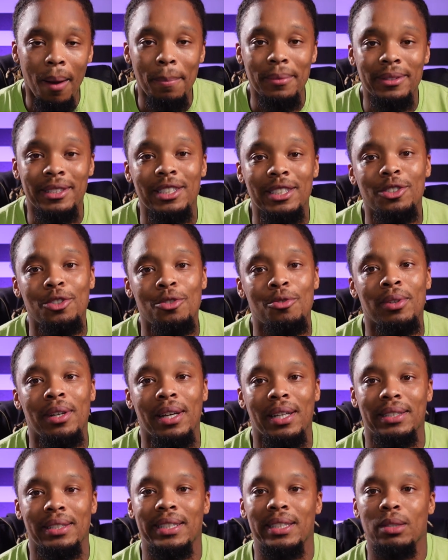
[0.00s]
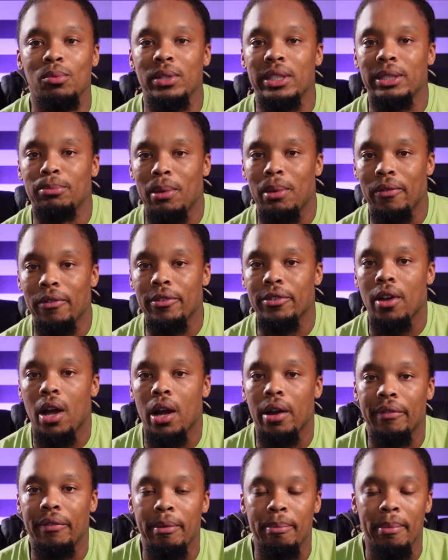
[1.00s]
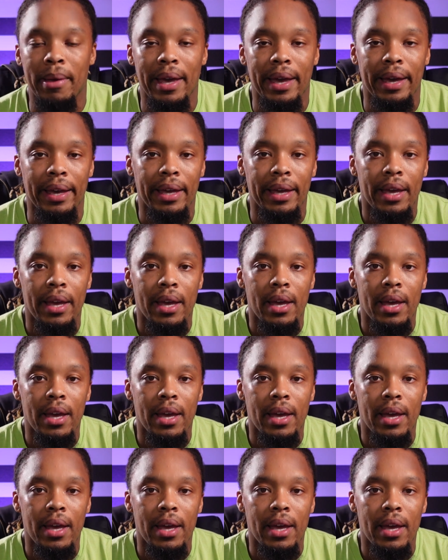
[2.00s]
just so you can kind of see what's in my photography bag